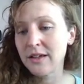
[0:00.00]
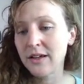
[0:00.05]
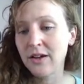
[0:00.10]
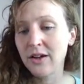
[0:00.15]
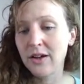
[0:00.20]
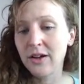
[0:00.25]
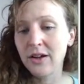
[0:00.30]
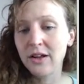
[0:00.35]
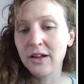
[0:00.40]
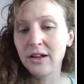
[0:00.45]

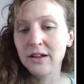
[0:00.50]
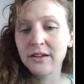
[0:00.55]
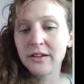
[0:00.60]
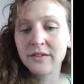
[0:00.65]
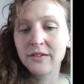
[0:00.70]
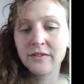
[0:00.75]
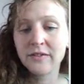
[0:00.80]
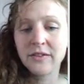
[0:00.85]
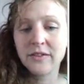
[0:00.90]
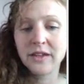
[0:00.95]
all
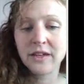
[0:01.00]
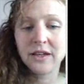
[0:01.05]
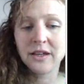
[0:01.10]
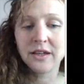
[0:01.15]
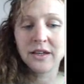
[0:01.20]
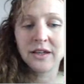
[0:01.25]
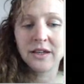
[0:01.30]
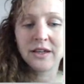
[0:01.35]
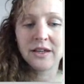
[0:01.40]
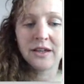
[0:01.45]
of
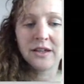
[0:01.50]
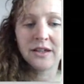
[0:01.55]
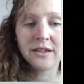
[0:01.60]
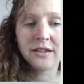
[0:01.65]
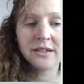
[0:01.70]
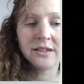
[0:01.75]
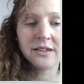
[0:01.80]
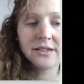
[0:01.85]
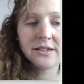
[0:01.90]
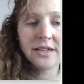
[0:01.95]

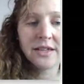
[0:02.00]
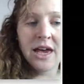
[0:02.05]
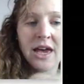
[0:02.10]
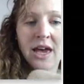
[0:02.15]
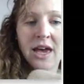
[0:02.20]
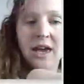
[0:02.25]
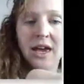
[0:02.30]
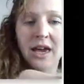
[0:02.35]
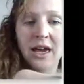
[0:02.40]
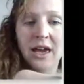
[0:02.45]
these,
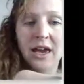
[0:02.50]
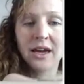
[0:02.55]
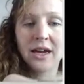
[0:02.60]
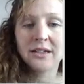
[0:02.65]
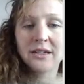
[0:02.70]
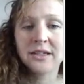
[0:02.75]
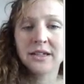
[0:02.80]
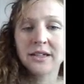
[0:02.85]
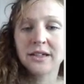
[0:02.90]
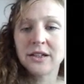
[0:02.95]
and
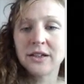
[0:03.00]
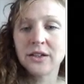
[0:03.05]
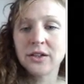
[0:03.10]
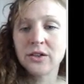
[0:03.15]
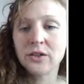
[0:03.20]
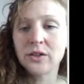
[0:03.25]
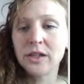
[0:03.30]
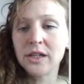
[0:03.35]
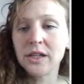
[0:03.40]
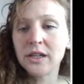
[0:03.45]

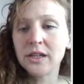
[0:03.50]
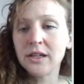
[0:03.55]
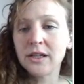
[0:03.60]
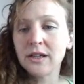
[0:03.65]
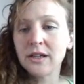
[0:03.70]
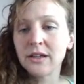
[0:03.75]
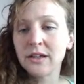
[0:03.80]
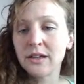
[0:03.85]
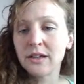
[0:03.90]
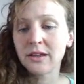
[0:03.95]

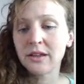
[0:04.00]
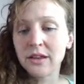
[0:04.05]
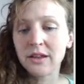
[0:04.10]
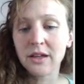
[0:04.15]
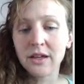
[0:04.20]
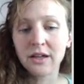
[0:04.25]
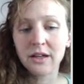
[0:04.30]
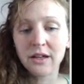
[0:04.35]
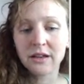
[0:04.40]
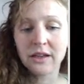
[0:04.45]
including
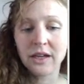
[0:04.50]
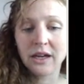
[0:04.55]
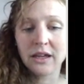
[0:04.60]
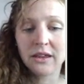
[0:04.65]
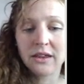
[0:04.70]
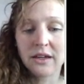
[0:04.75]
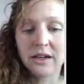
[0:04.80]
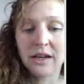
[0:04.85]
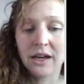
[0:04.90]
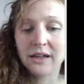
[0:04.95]
the
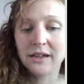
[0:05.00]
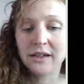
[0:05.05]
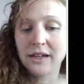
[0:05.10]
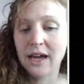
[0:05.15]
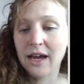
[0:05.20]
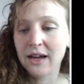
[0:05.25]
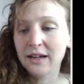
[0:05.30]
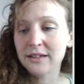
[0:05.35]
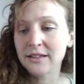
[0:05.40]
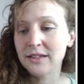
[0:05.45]
lanthanide and
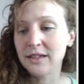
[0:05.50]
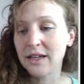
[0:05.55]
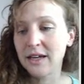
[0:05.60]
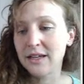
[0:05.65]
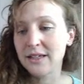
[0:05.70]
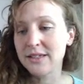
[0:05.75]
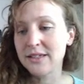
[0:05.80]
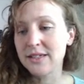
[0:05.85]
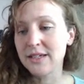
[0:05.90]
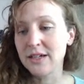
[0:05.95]

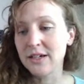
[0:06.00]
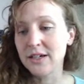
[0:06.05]
actinide series,